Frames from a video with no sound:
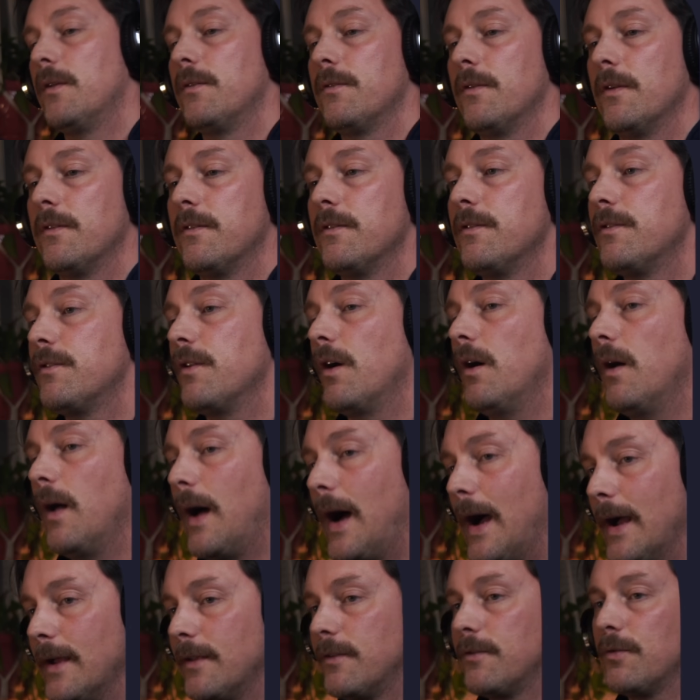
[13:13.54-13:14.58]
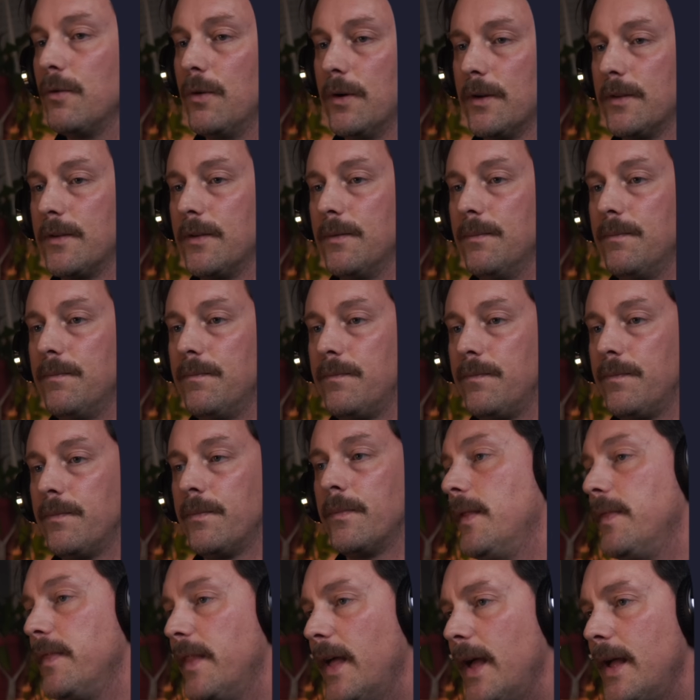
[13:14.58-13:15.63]
So let's install isort.
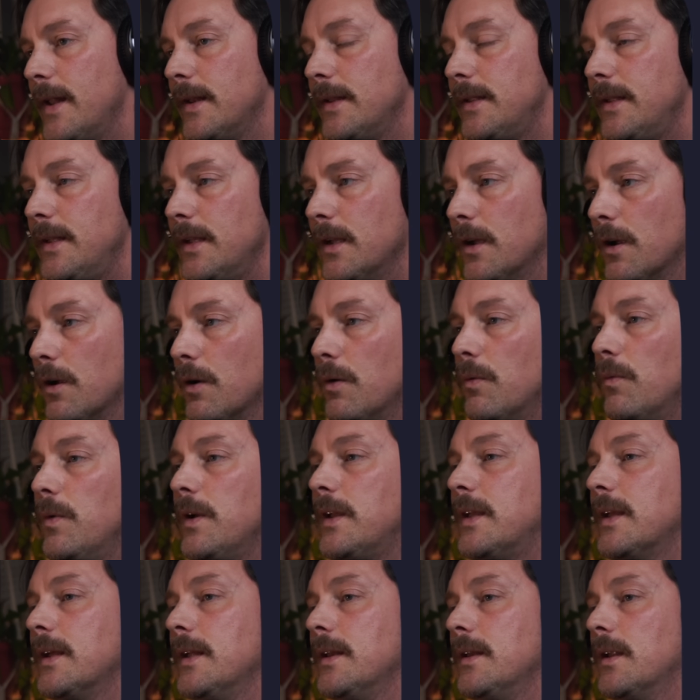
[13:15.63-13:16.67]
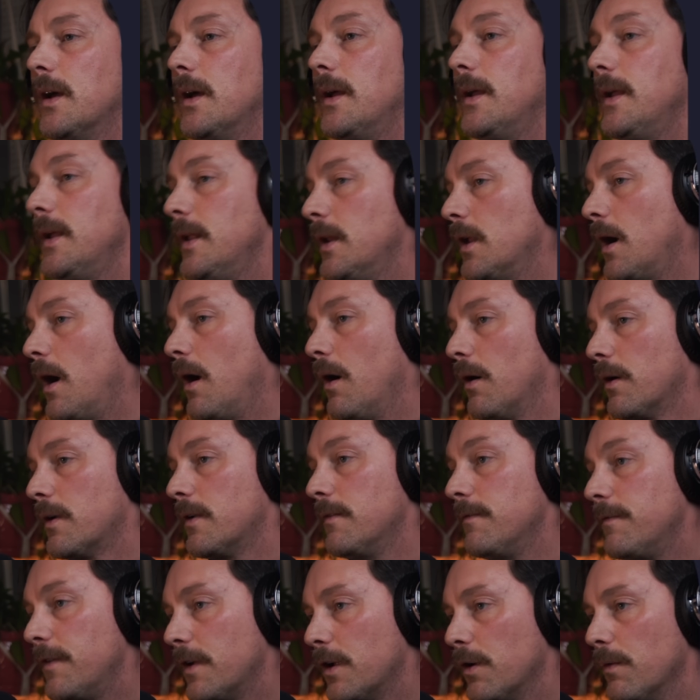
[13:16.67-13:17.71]
And then here we can, in our
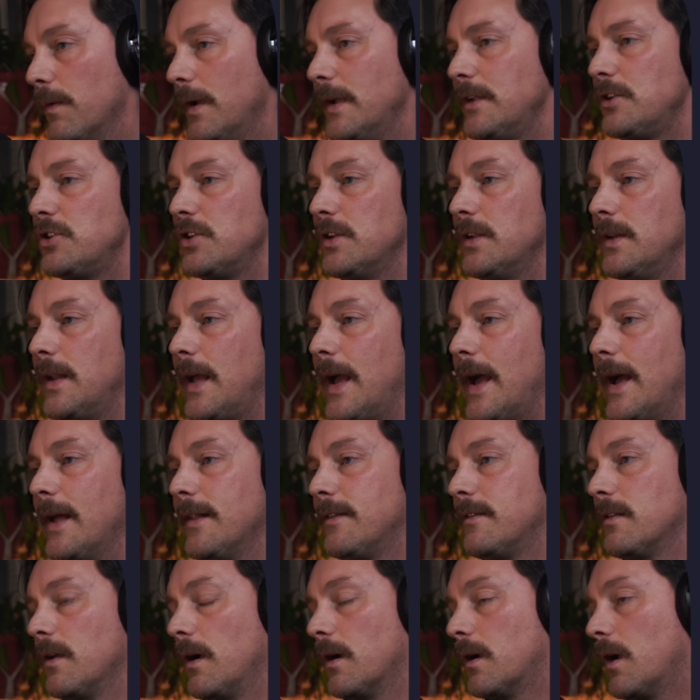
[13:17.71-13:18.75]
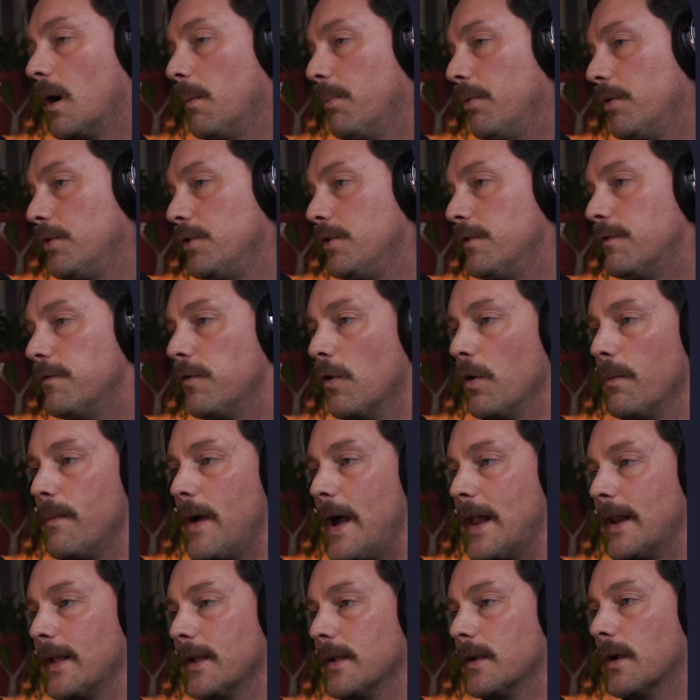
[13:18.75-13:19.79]
configuration, add a couple new
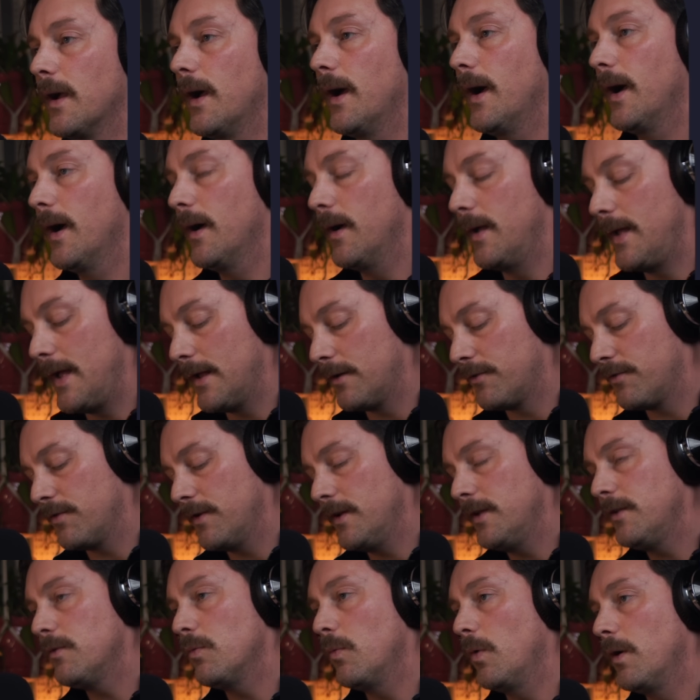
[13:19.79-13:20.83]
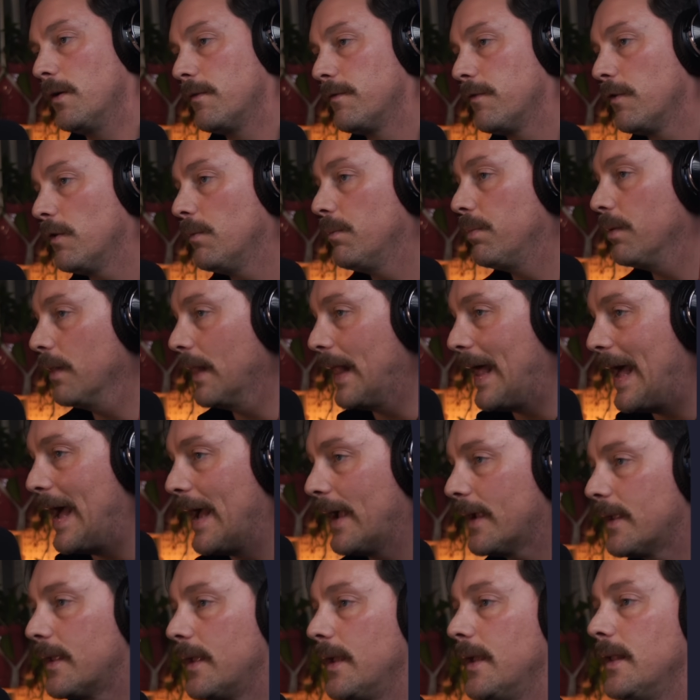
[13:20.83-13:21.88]
formatting uh, entries, one for
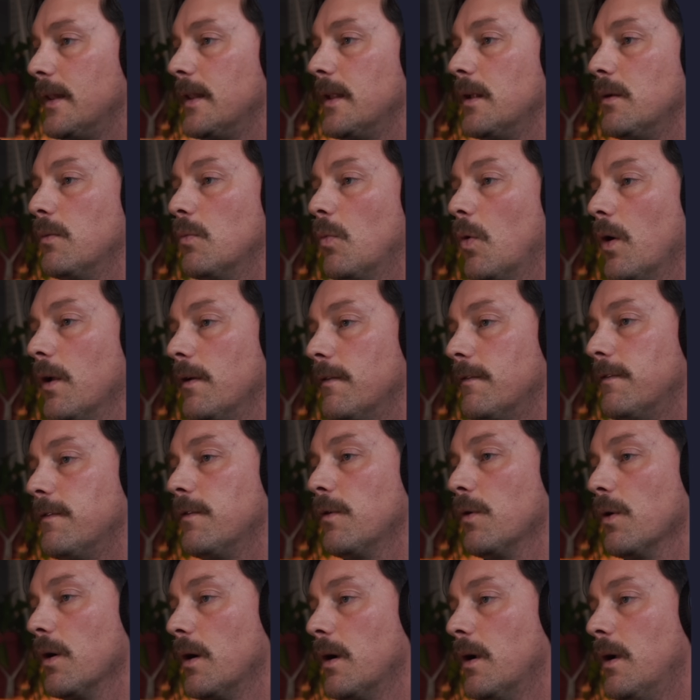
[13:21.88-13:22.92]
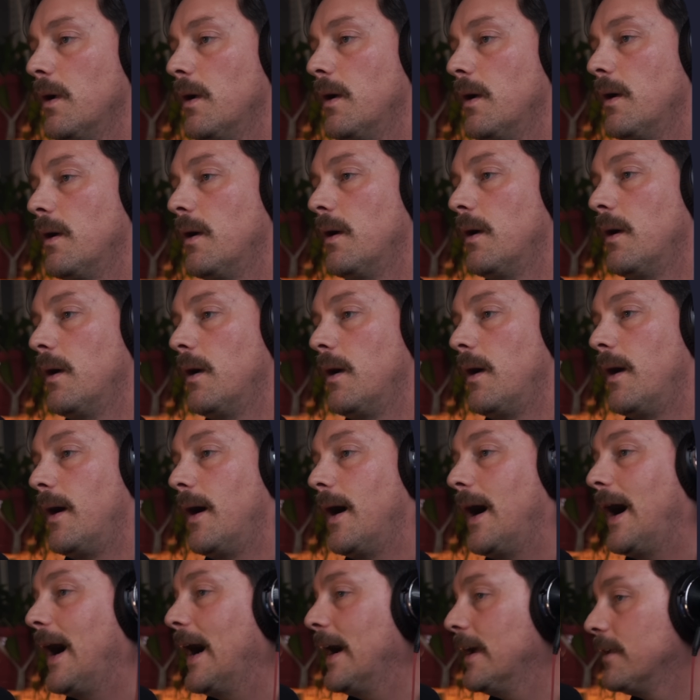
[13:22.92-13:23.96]
Black and then one for
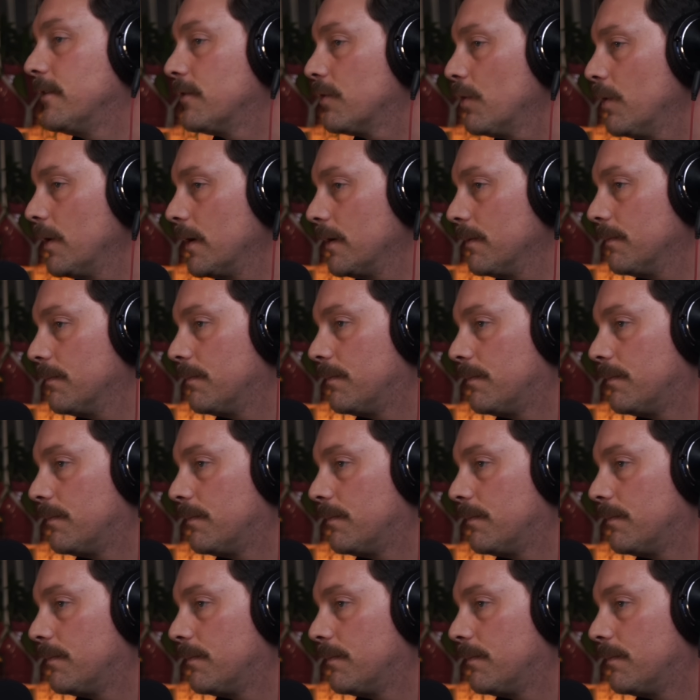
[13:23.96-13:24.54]
isort.